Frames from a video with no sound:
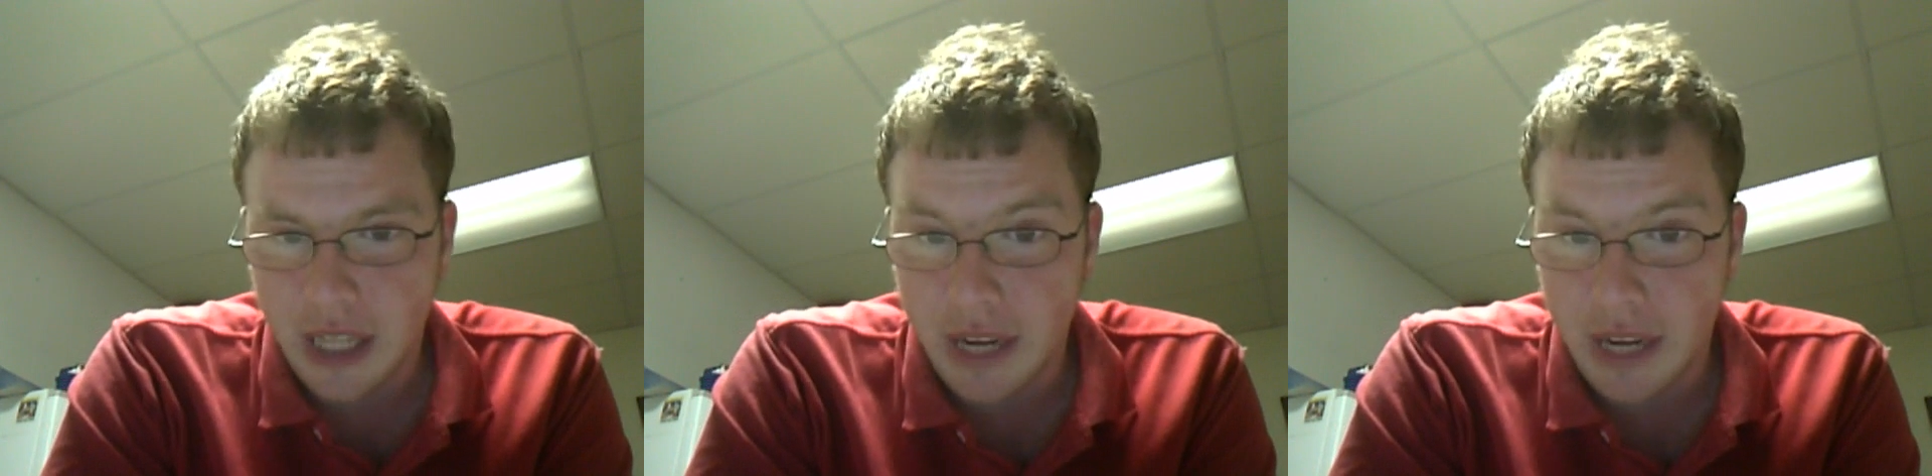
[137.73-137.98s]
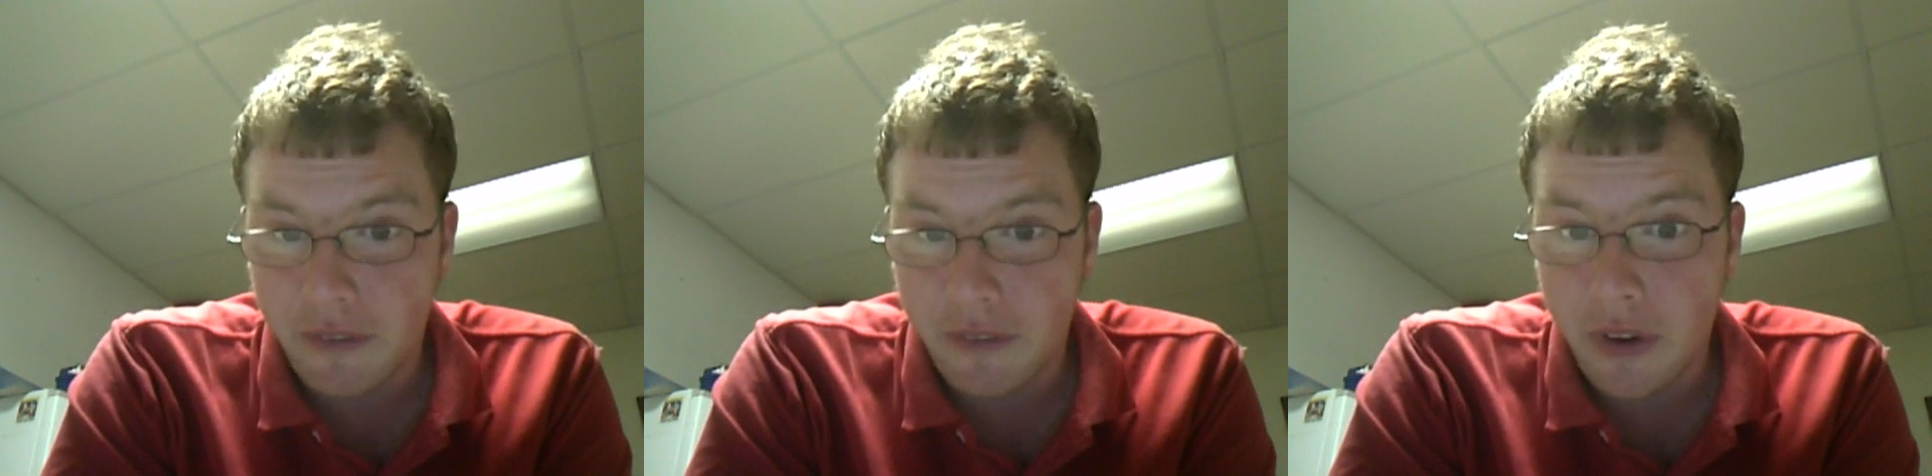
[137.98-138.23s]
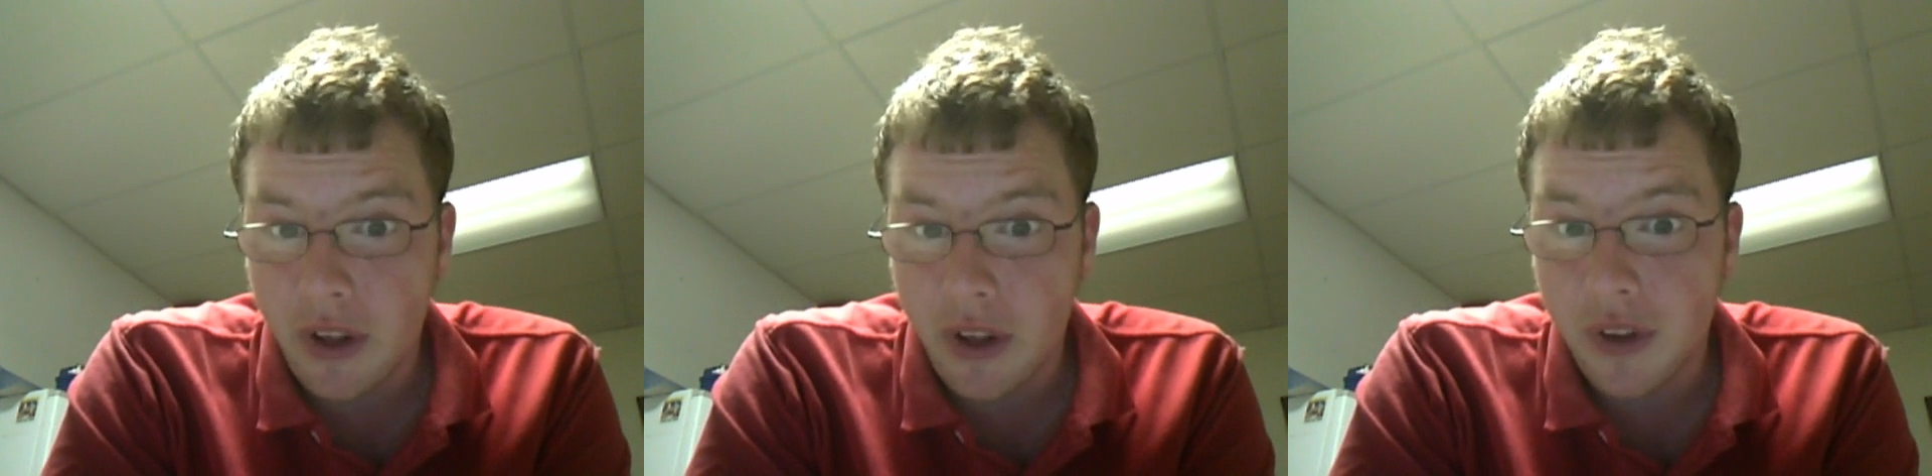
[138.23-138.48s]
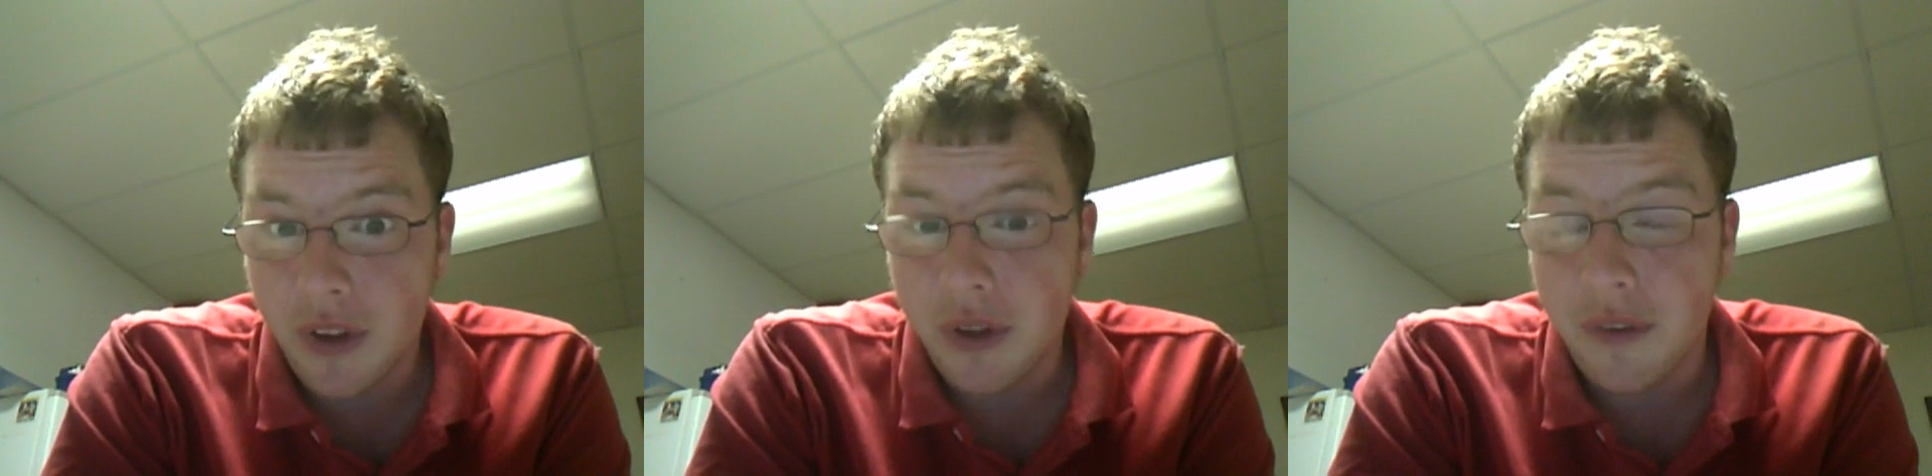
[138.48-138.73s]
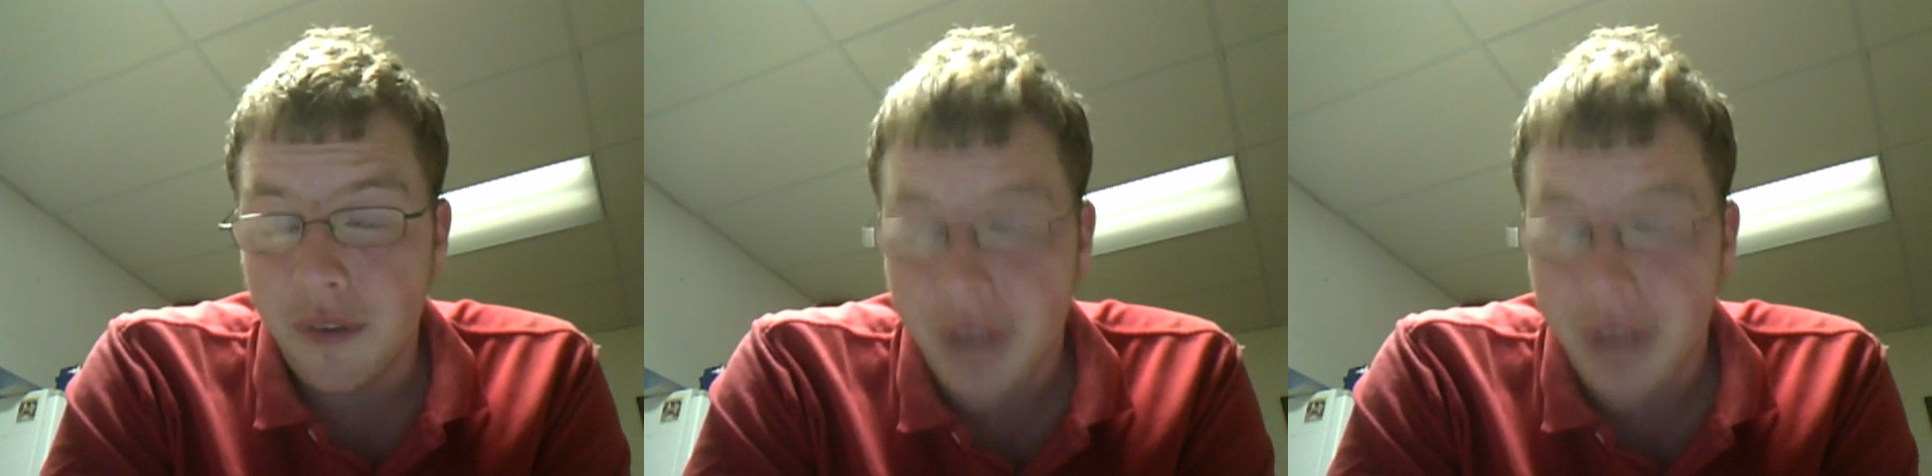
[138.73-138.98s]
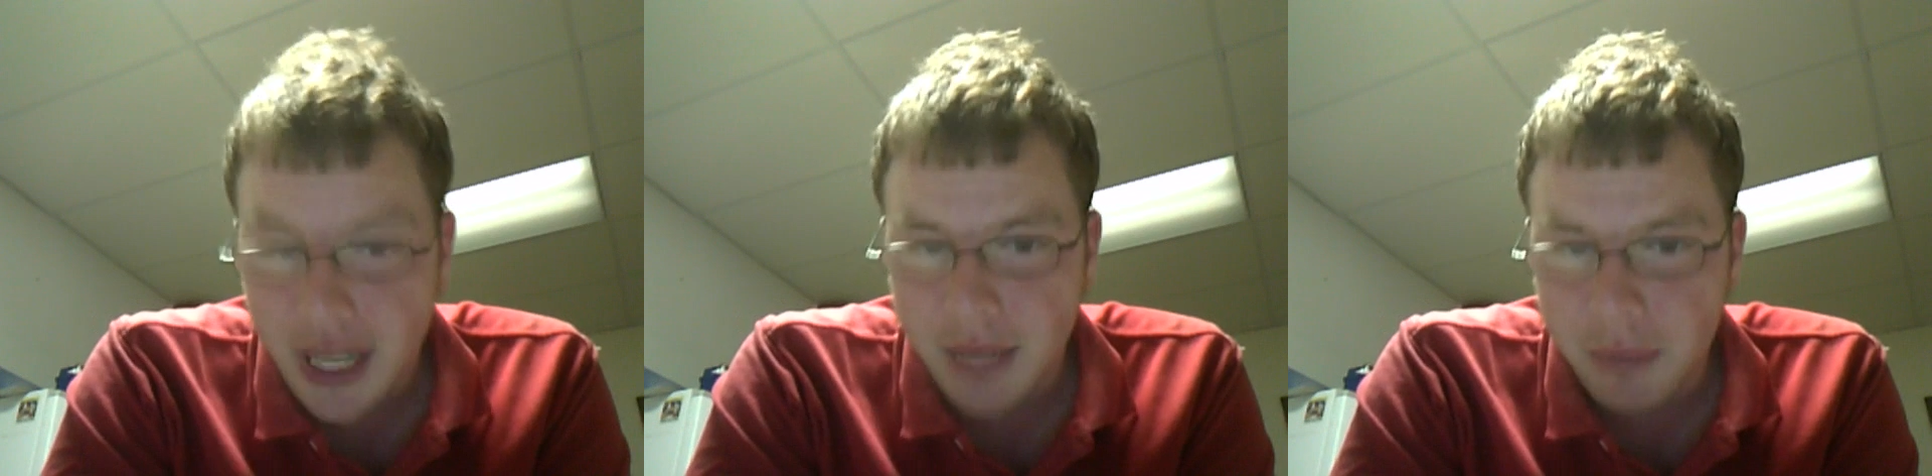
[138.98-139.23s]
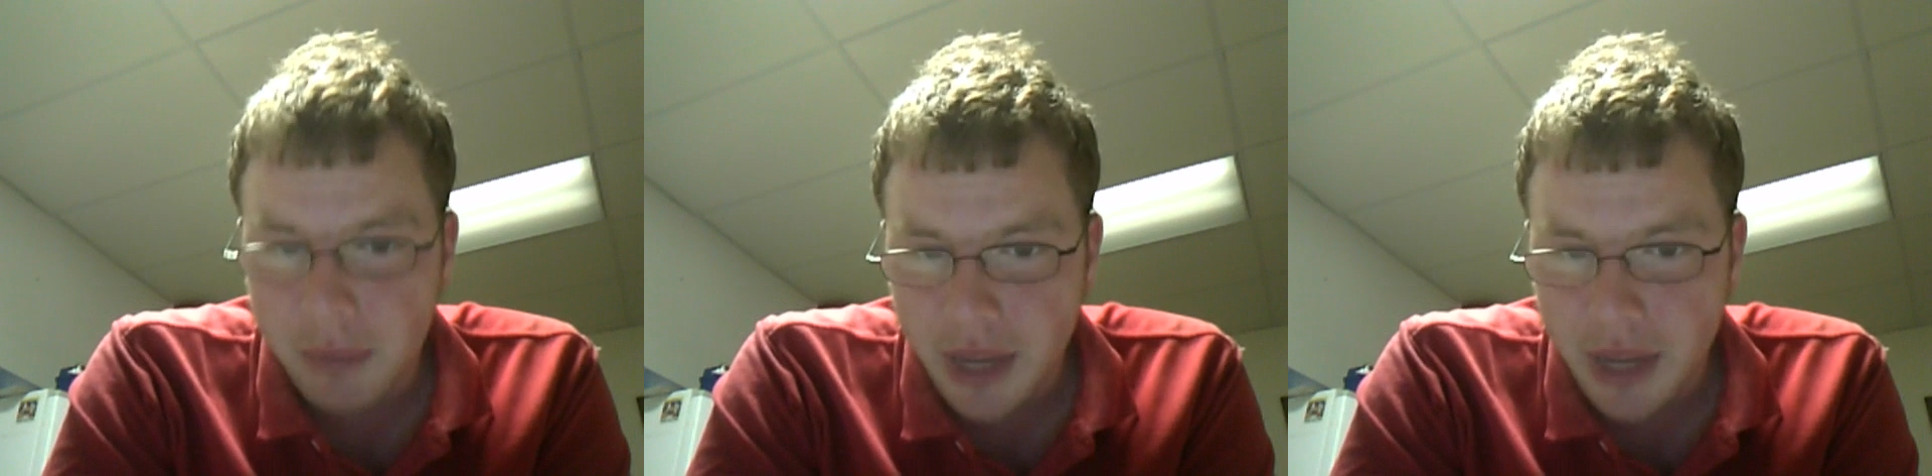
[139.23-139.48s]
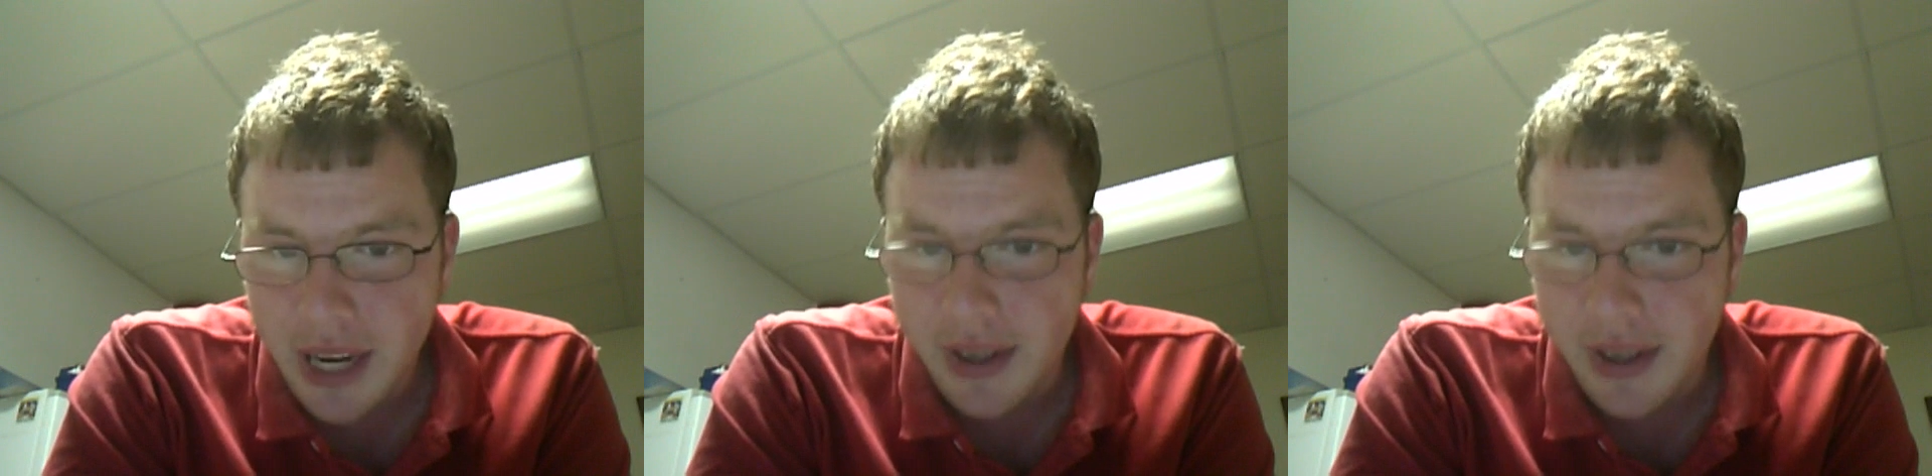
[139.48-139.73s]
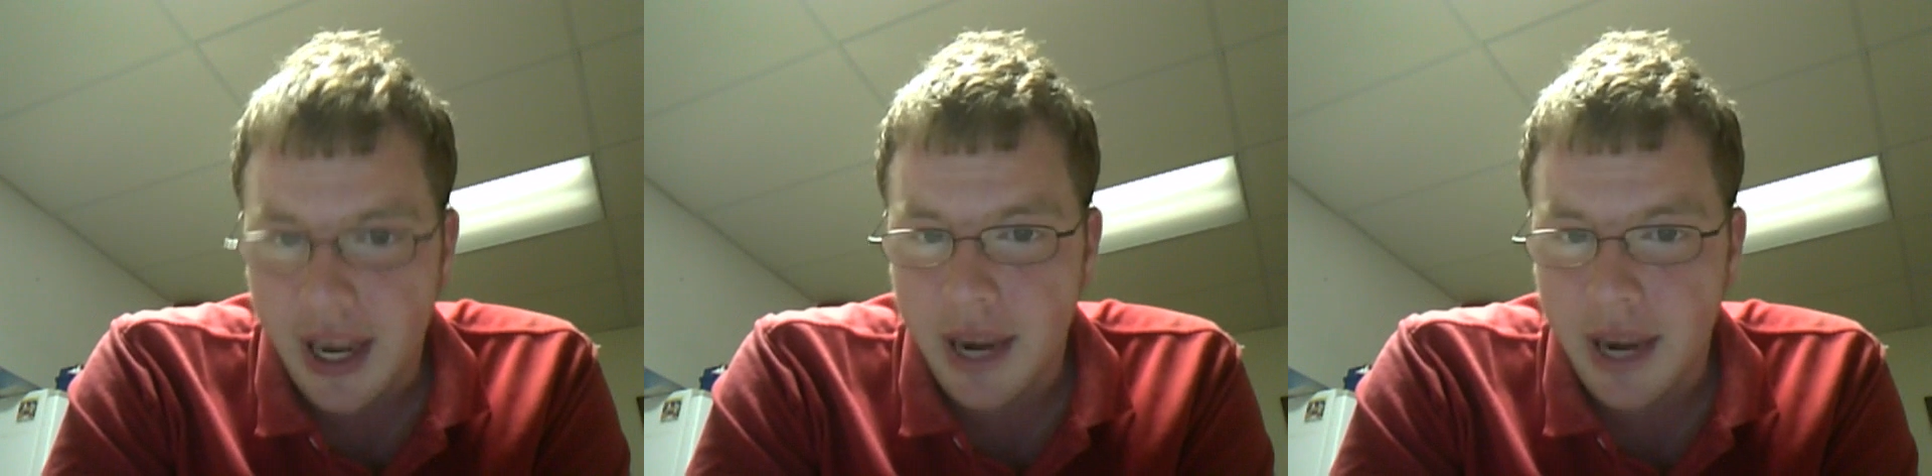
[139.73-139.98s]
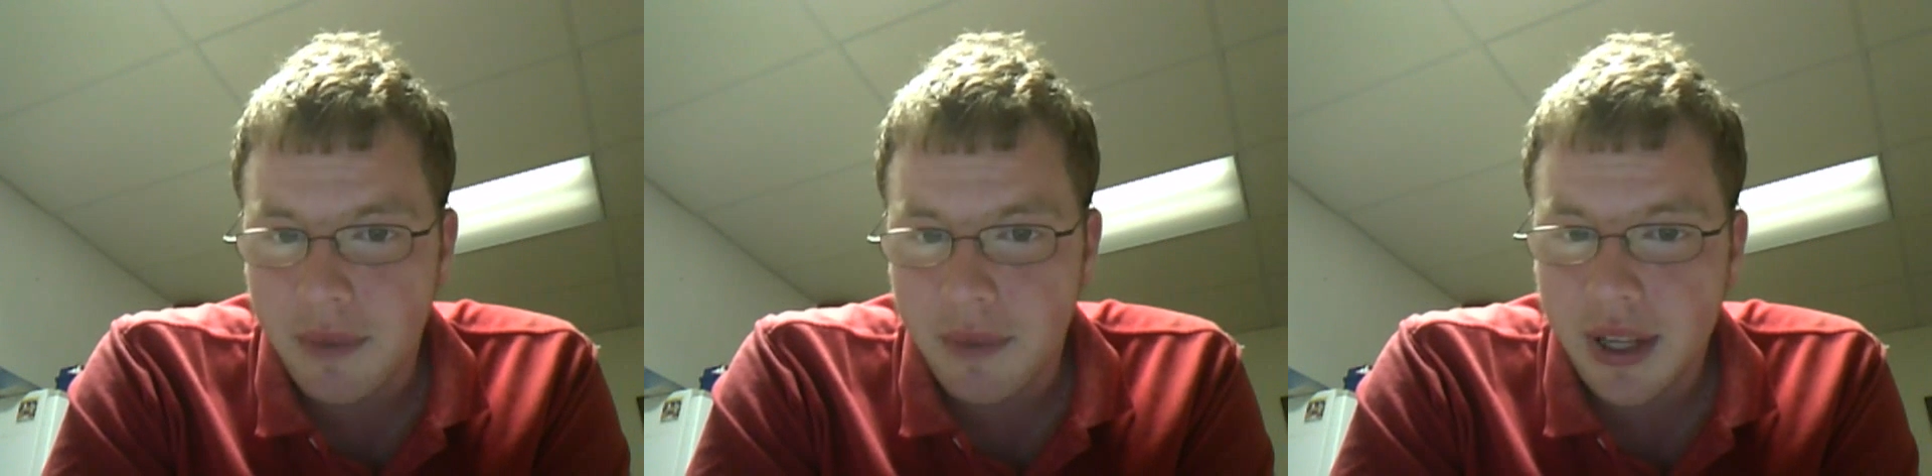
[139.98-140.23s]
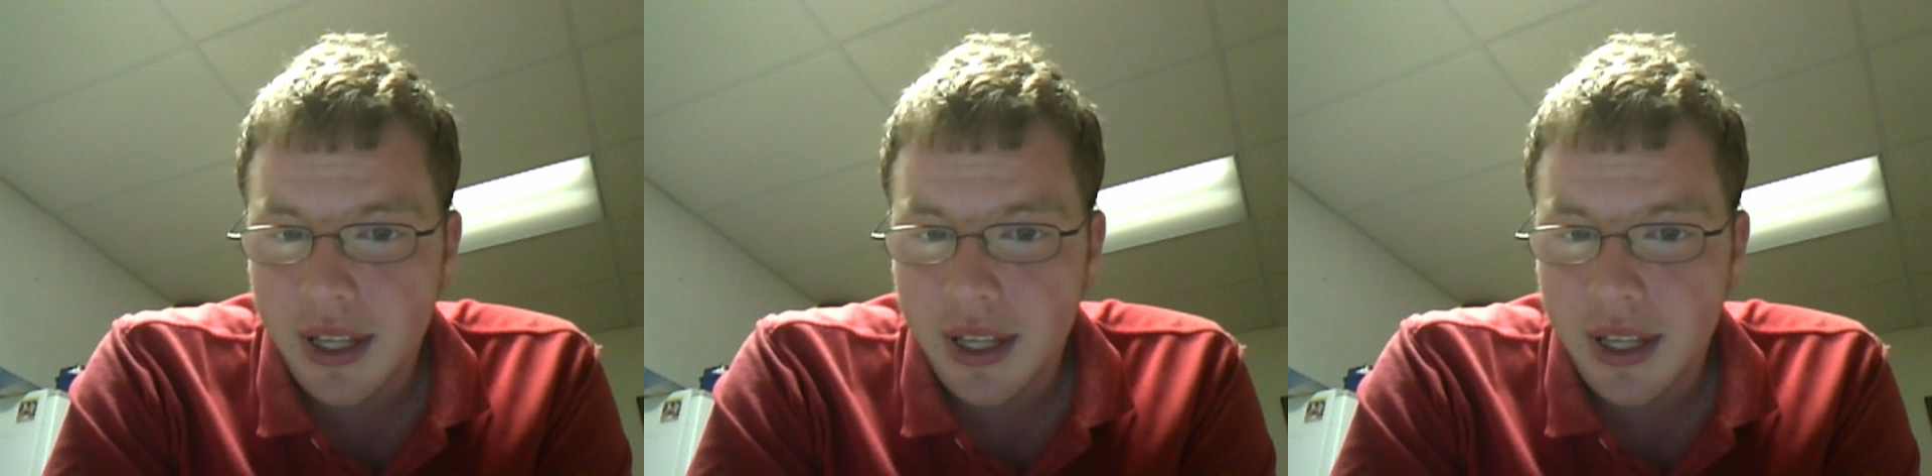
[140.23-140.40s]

And for those who have yet to play the game,